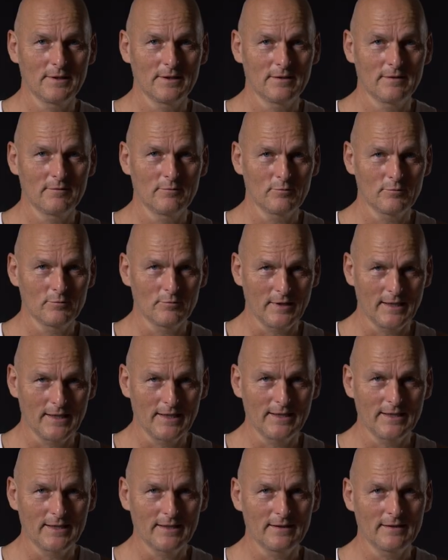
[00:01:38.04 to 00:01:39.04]
been
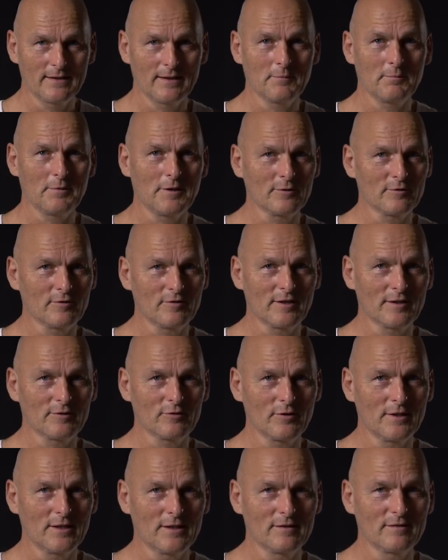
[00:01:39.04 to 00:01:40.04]
writing about
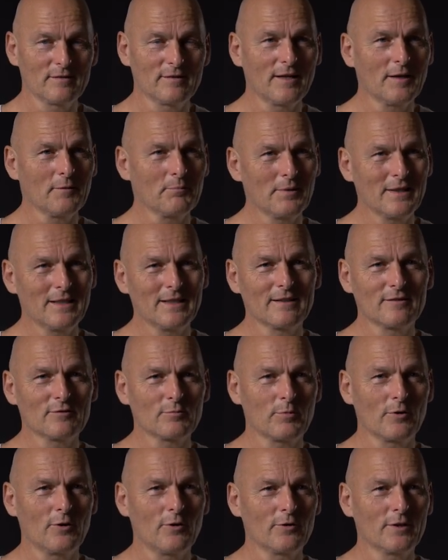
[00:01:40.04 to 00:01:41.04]
sexuality, I've been
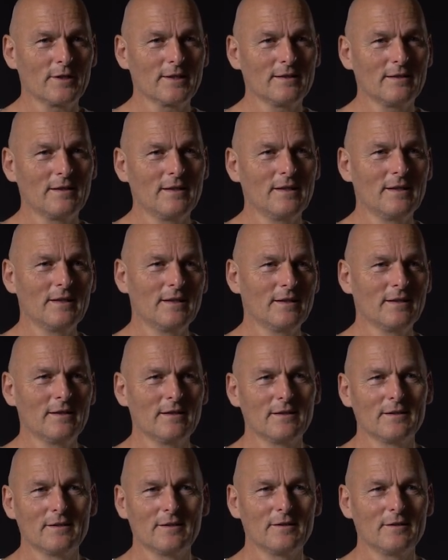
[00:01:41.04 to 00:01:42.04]
exploring,
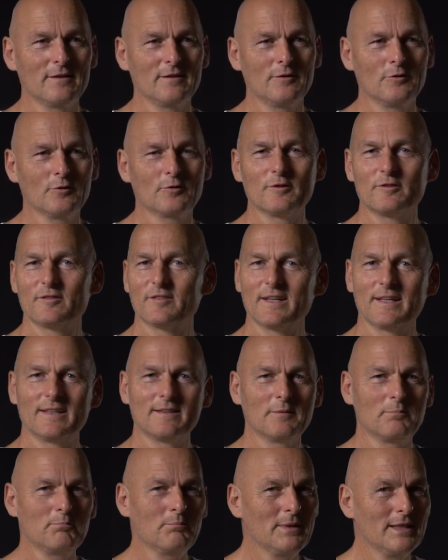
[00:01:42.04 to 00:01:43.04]
you could say,
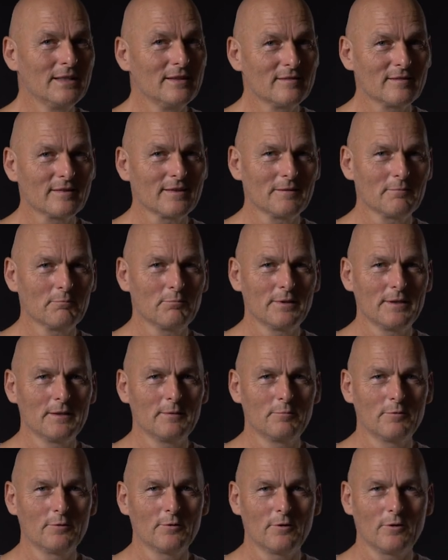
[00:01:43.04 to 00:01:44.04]
the beast in
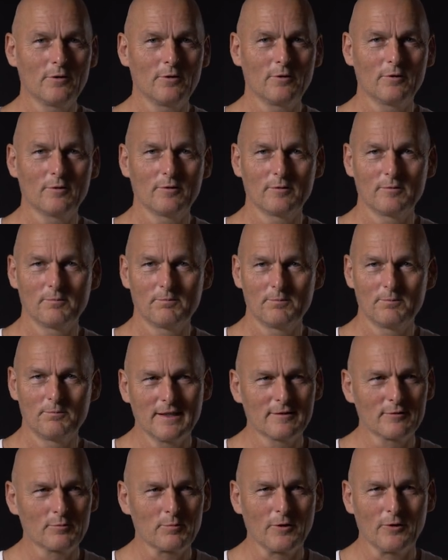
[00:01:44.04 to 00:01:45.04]
people, or
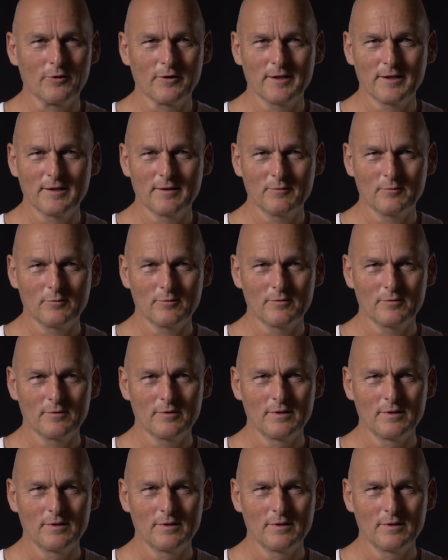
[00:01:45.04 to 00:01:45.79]
exploring